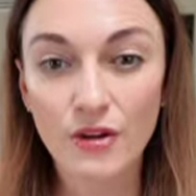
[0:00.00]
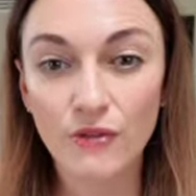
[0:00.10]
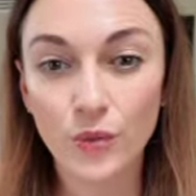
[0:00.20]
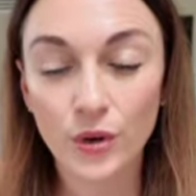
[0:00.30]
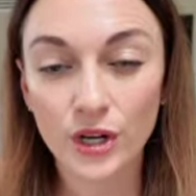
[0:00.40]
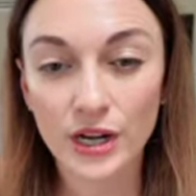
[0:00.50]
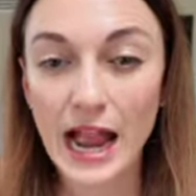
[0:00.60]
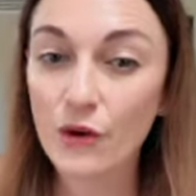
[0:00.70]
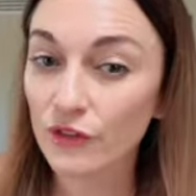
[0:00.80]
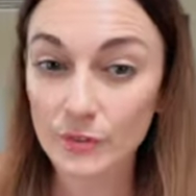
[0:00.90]
for
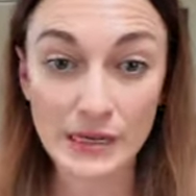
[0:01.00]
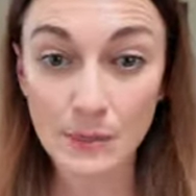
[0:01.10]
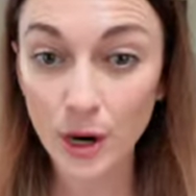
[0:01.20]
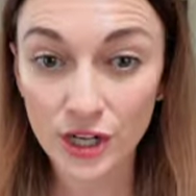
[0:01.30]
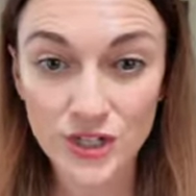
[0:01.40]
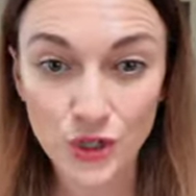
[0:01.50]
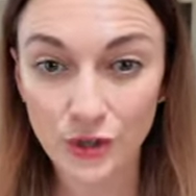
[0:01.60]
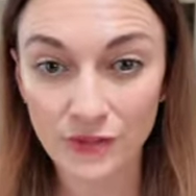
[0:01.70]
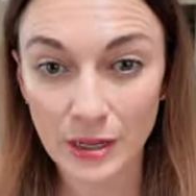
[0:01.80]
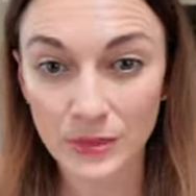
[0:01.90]
however many parks your
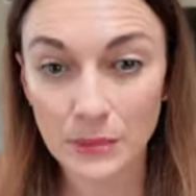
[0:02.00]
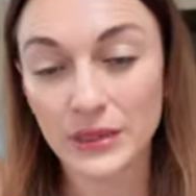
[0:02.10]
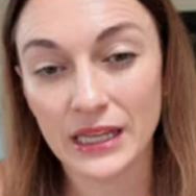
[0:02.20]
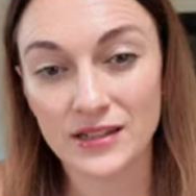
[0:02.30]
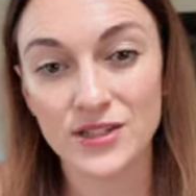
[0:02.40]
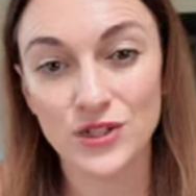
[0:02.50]
family plans